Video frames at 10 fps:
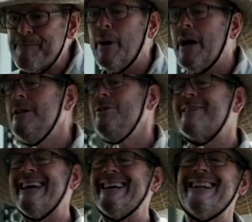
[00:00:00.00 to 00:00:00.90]
but you
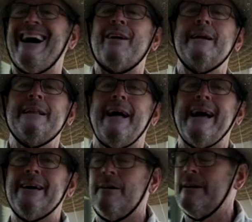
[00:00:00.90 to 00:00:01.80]
cannot
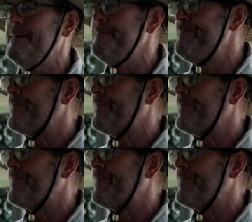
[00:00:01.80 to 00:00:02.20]
rely on it